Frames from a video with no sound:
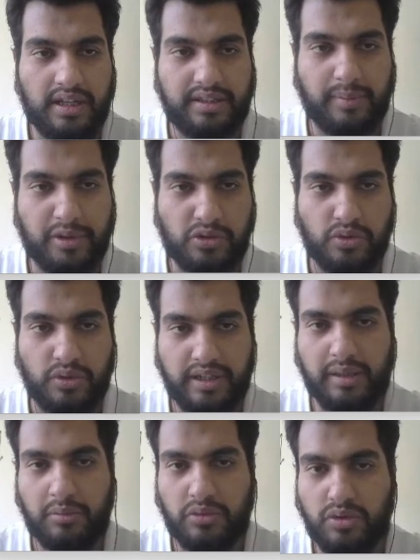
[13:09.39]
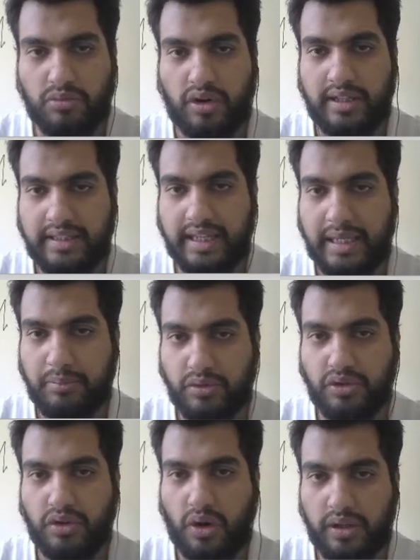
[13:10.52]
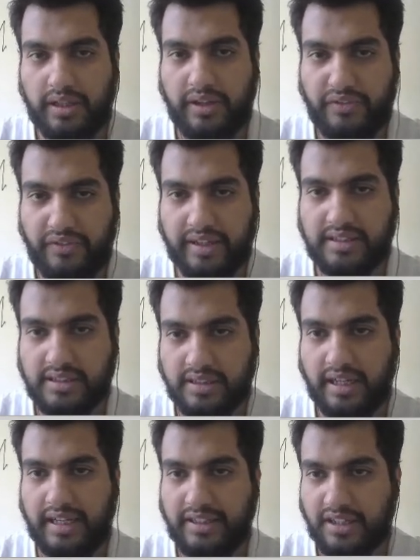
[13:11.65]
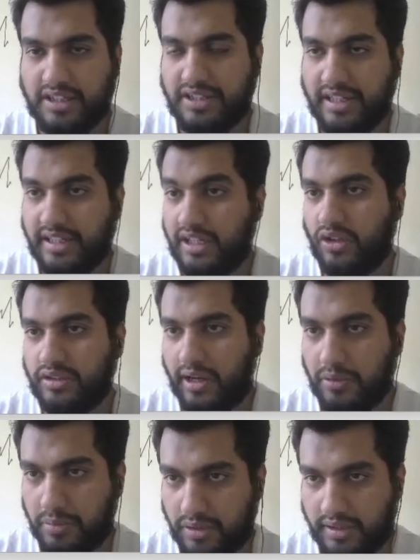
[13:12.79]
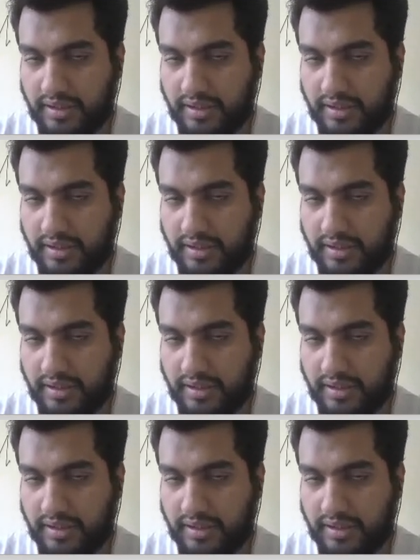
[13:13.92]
Number 2, in a Moore model, the input only affects the internal state and not the output.